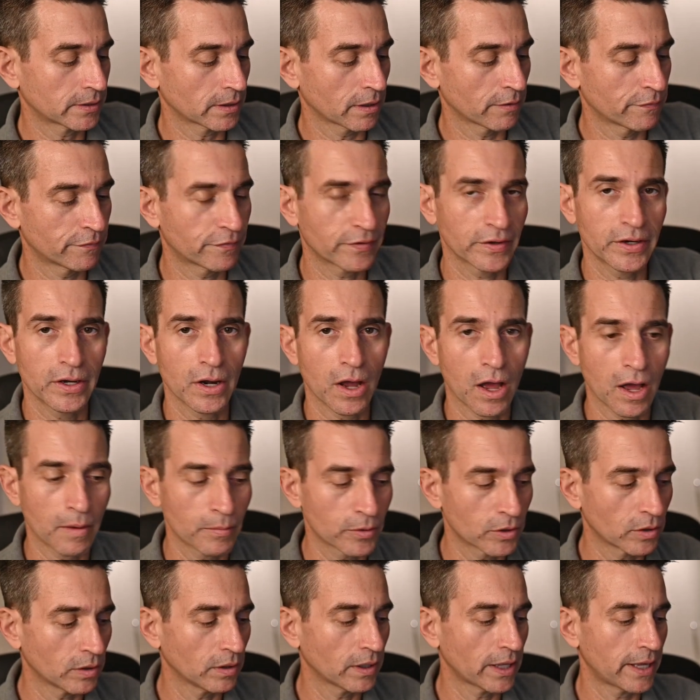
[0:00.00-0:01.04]
a
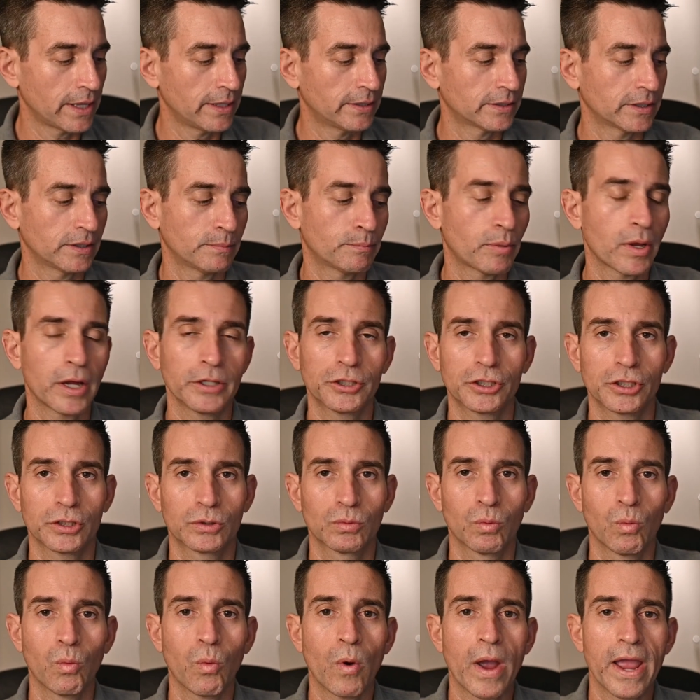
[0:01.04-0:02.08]
phenomenal lens. It punches
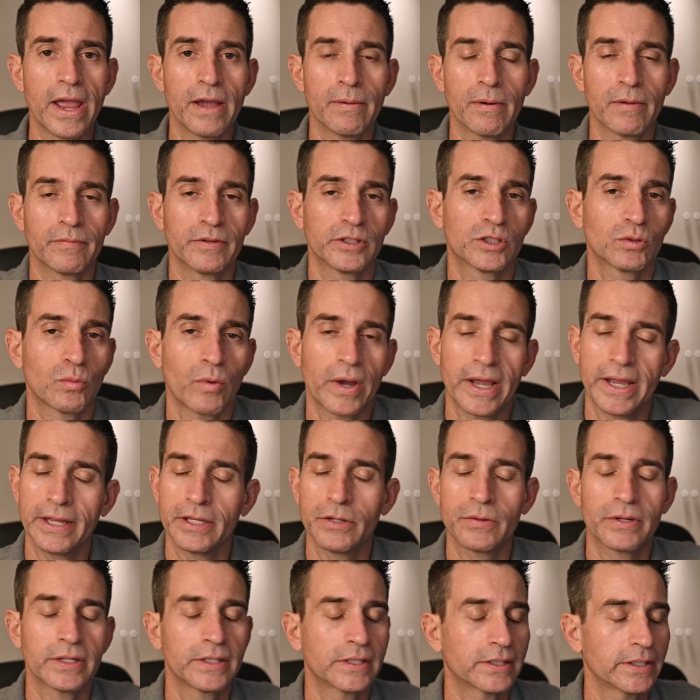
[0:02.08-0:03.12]
way above its weight. You
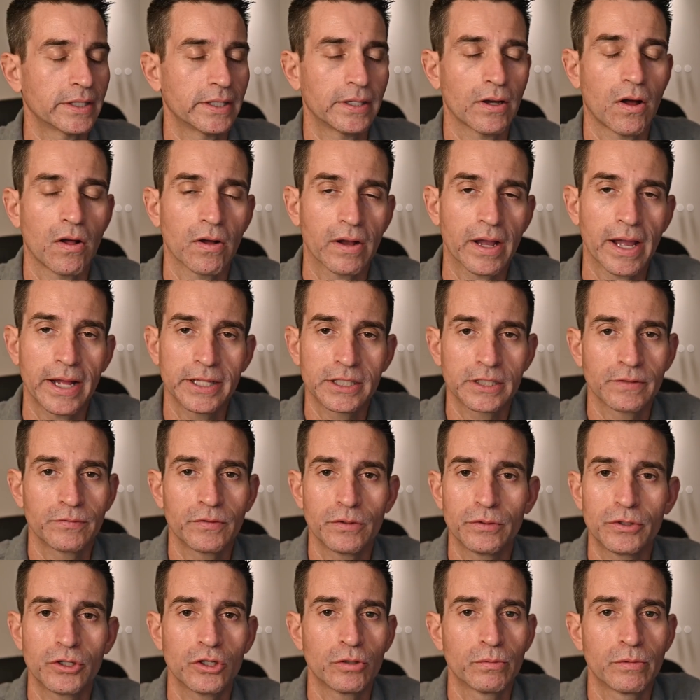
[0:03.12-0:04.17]
can see all kinds of
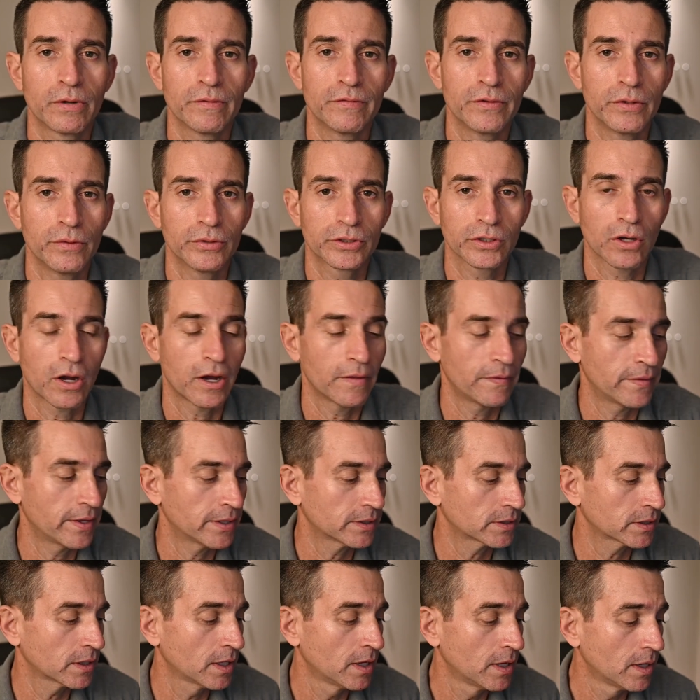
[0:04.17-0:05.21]
YouTube reviews on this